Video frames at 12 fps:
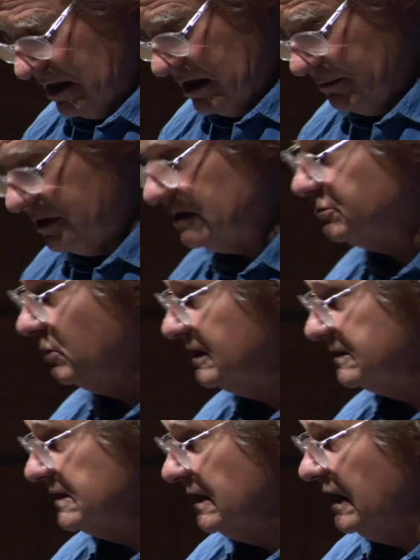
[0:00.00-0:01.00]
Because what
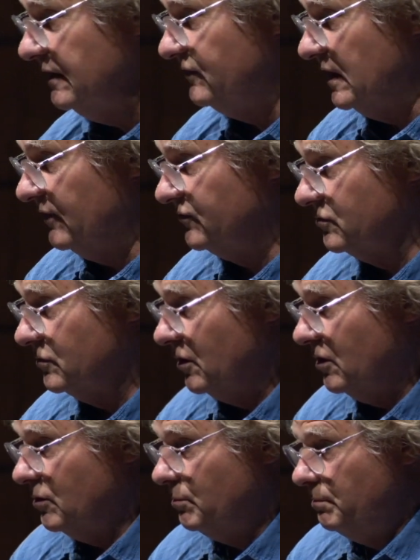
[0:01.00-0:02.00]
is life, after
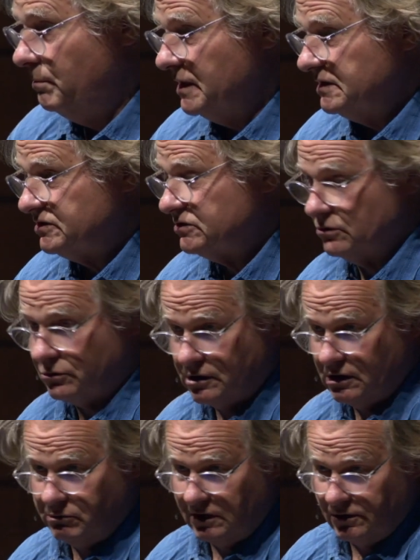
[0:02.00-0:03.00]
all, but a
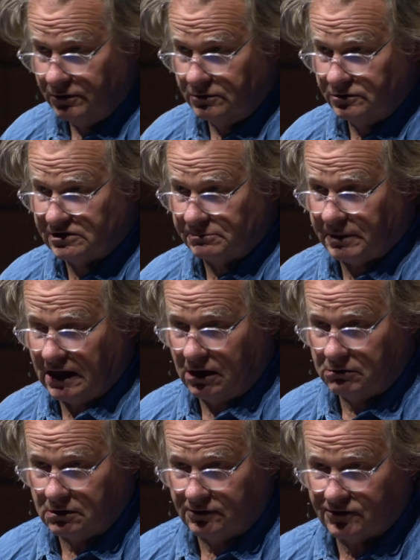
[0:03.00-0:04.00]
story we lose the
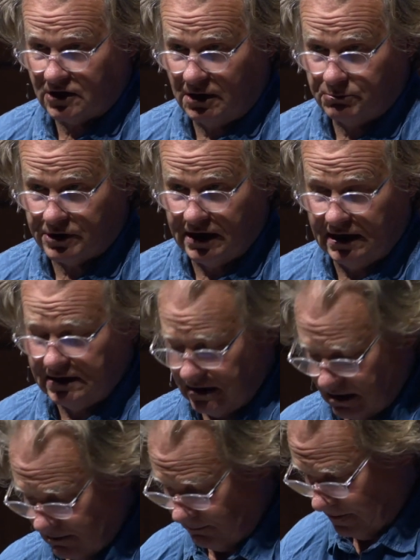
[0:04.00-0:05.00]
power of
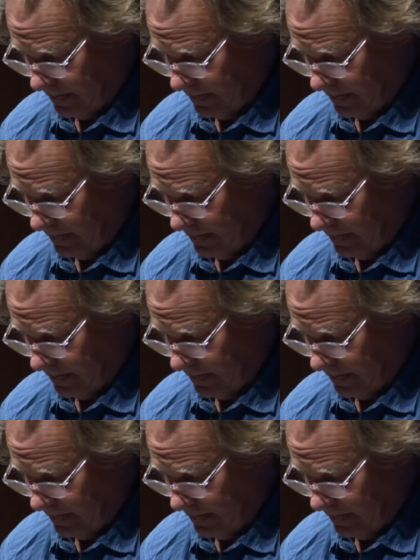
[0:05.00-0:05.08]
comprehending